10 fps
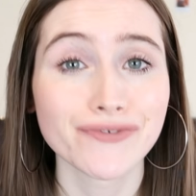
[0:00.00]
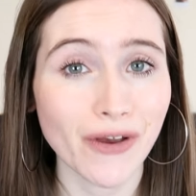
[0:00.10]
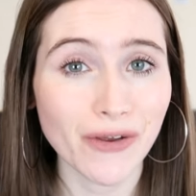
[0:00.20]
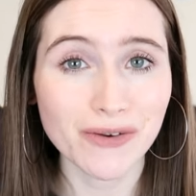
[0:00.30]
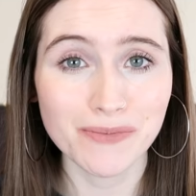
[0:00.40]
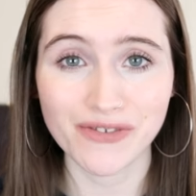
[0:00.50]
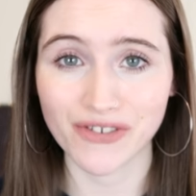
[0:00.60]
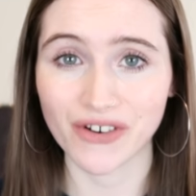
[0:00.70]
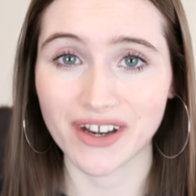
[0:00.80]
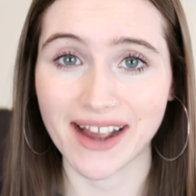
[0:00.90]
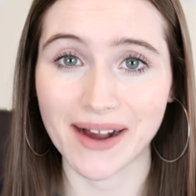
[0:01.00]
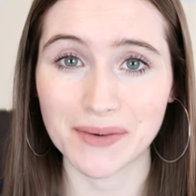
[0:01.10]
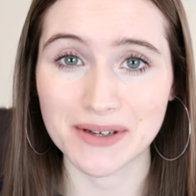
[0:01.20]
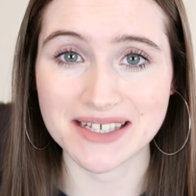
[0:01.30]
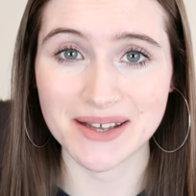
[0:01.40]
phone before
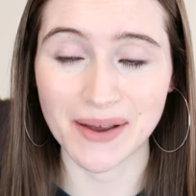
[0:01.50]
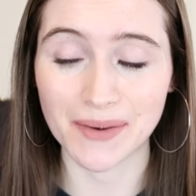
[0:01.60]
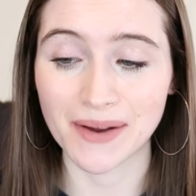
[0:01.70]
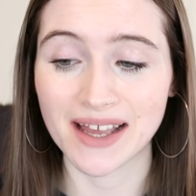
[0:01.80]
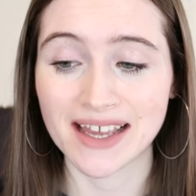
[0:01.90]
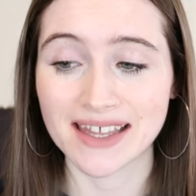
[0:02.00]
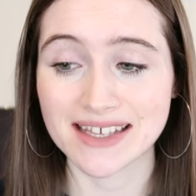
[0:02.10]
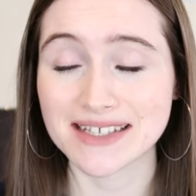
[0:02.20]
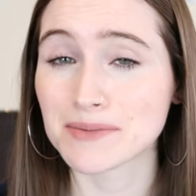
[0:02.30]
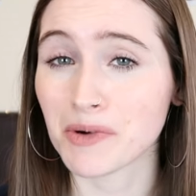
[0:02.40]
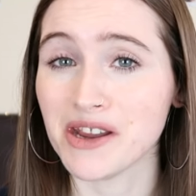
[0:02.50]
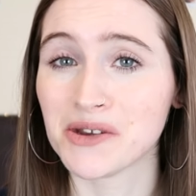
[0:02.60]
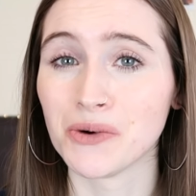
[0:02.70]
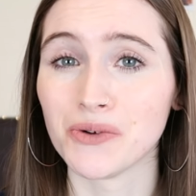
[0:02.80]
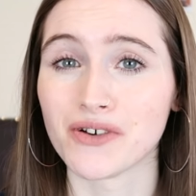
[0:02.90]
now so this is pretty
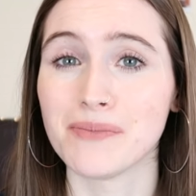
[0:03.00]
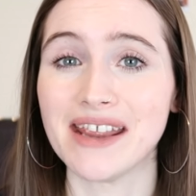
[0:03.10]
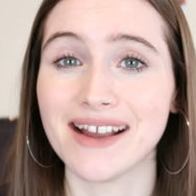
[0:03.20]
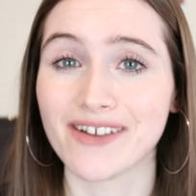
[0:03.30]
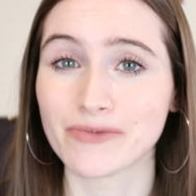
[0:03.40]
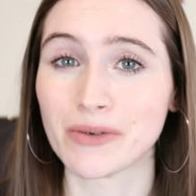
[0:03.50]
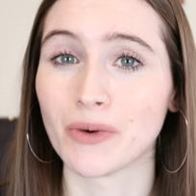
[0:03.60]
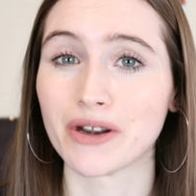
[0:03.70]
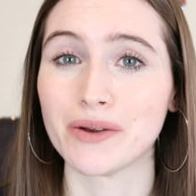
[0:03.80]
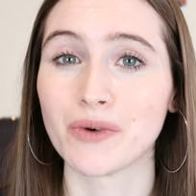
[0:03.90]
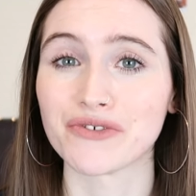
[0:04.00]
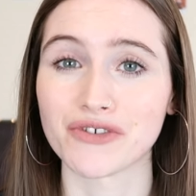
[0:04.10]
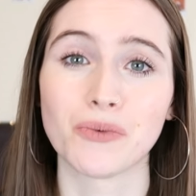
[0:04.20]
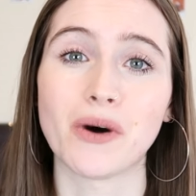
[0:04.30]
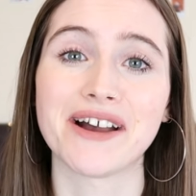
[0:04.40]
cool for me I've been wanting one
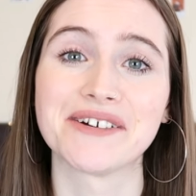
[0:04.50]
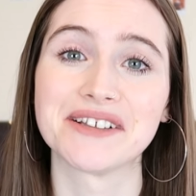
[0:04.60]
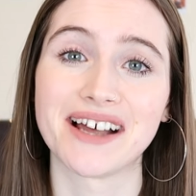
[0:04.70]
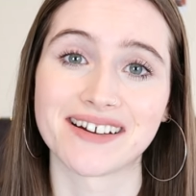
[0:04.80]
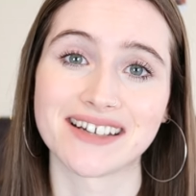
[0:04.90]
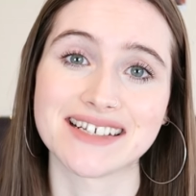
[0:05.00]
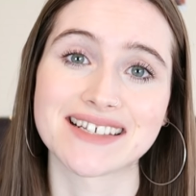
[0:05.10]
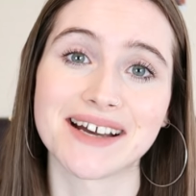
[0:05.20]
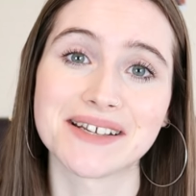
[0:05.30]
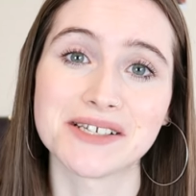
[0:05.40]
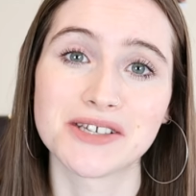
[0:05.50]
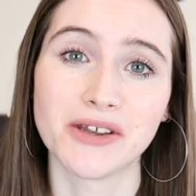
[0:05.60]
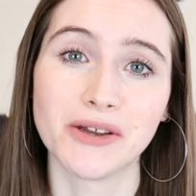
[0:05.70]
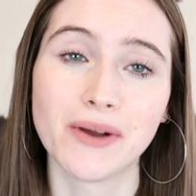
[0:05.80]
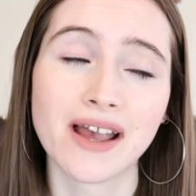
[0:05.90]
for a while and I decided
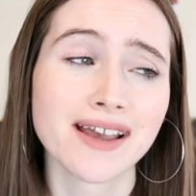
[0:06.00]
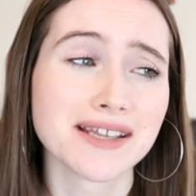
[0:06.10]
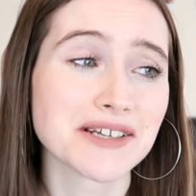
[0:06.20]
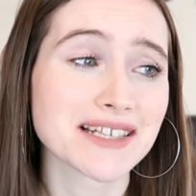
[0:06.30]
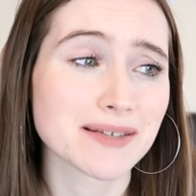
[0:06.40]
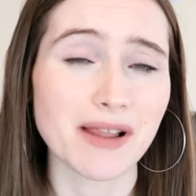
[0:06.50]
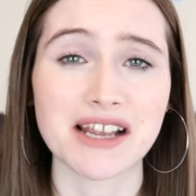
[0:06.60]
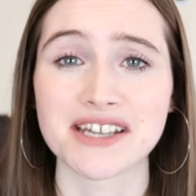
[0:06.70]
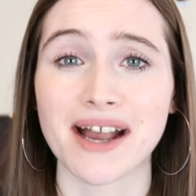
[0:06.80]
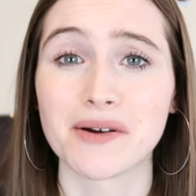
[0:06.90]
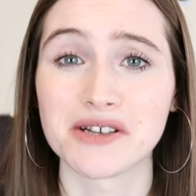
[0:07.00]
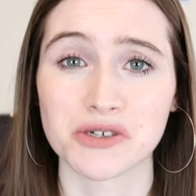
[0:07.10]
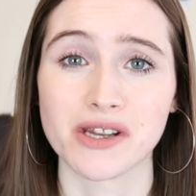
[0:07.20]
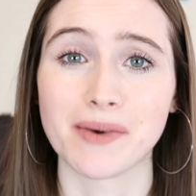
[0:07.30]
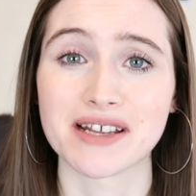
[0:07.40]
to just splash out and
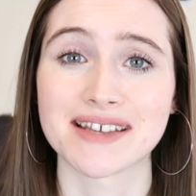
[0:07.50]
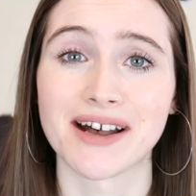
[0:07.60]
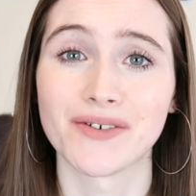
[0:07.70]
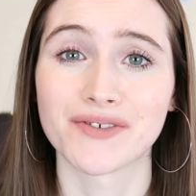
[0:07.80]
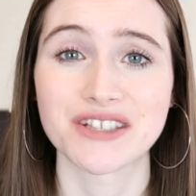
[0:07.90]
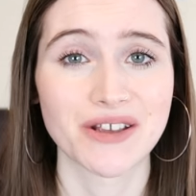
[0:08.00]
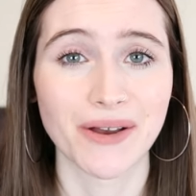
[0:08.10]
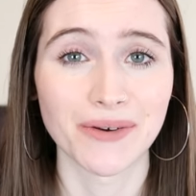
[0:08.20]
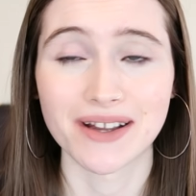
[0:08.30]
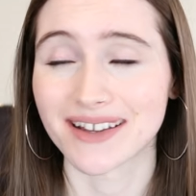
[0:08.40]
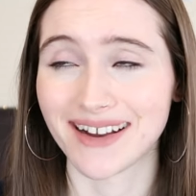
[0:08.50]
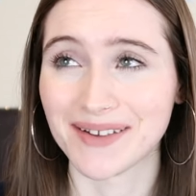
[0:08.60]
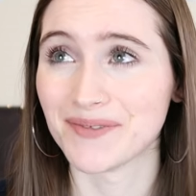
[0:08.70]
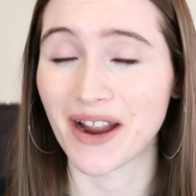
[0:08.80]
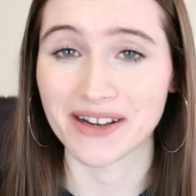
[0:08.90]
treat myself so
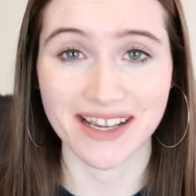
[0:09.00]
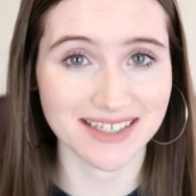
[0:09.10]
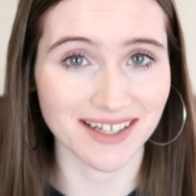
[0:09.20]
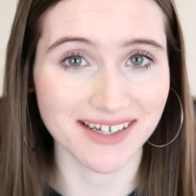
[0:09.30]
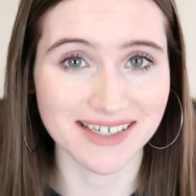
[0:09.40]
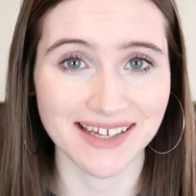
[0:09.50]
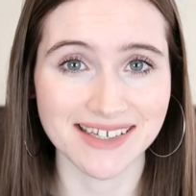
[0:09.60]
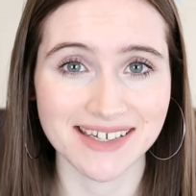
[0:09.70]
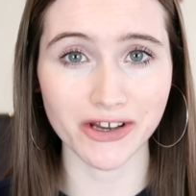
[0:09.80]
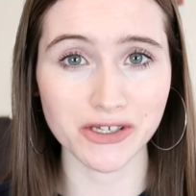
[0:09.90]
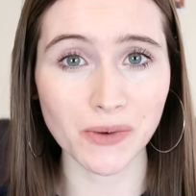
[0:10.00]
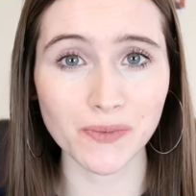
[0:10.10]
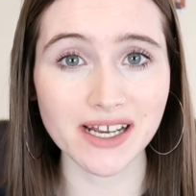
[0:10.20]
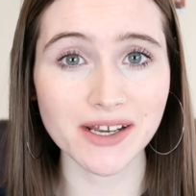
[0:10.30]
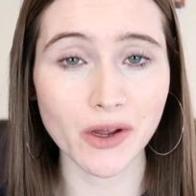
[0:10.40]
I'm very excited. I don't
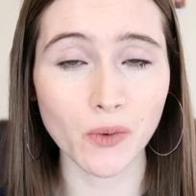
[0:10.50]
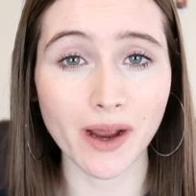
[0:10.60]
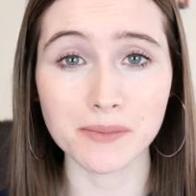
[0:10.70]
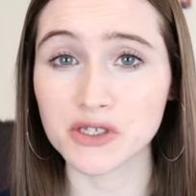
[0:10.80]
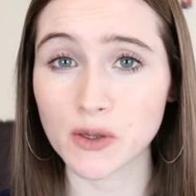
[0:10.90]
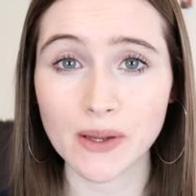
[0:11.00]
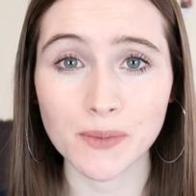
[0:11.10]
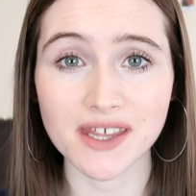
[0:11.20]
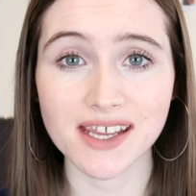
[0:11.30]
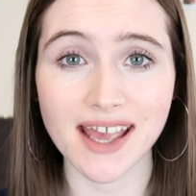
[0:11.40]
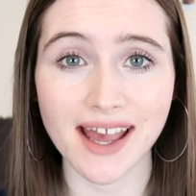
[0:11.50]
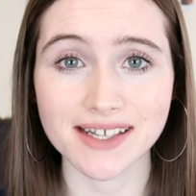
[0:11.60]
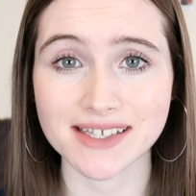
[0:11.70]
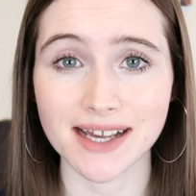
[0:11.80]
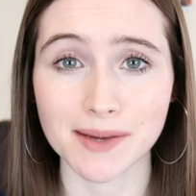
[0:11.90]
really know what I'm doing with it
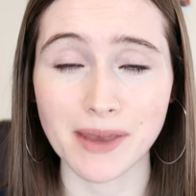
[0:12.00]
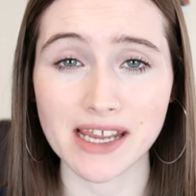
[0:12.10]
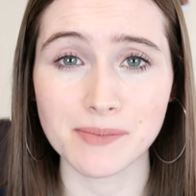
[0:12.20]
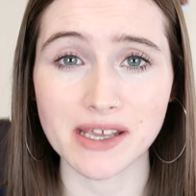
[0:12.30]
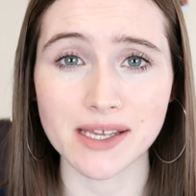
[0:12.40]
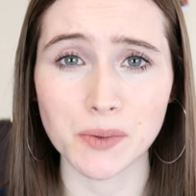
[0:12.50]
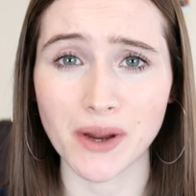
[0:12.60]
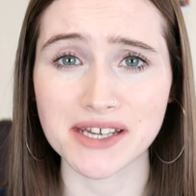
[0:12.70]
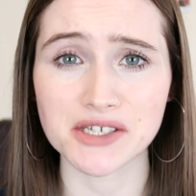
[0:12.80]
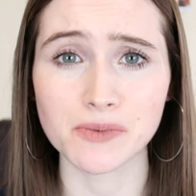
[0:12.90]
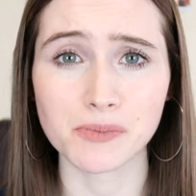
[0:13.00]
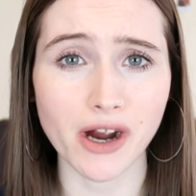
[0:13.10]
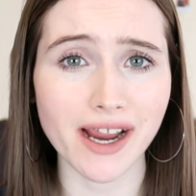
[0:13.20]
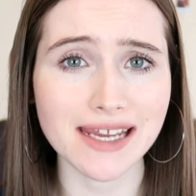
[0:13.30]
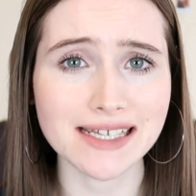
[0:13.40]
yet I may be way too
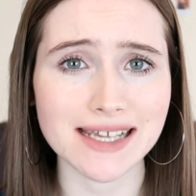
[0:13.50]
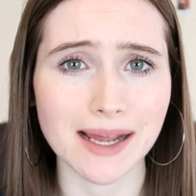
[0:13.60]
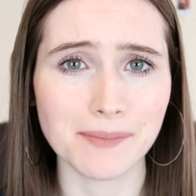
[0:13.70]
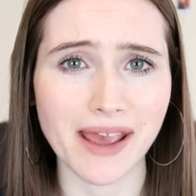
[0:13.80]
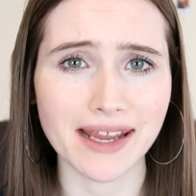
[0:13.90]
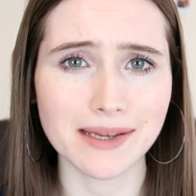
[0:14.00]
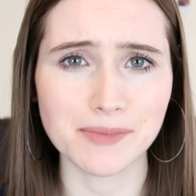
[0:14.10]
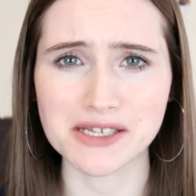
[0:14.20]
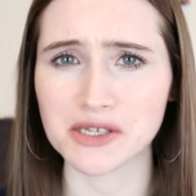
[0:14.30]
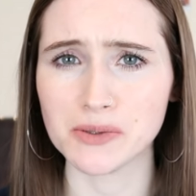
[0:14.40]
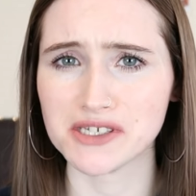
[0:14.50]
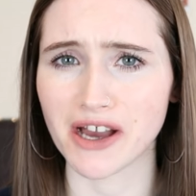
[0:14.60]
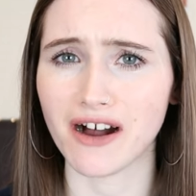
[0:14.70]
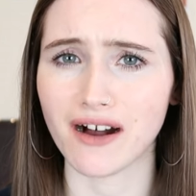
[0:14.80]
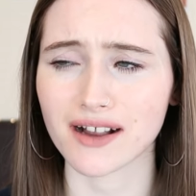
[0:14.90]
bright I may be too
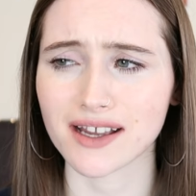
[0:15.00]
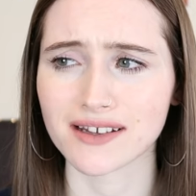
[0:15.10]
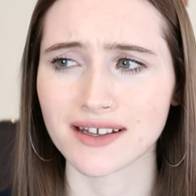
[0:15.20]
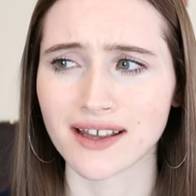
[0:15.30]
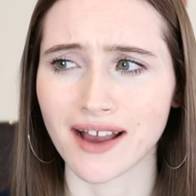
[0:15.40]
dark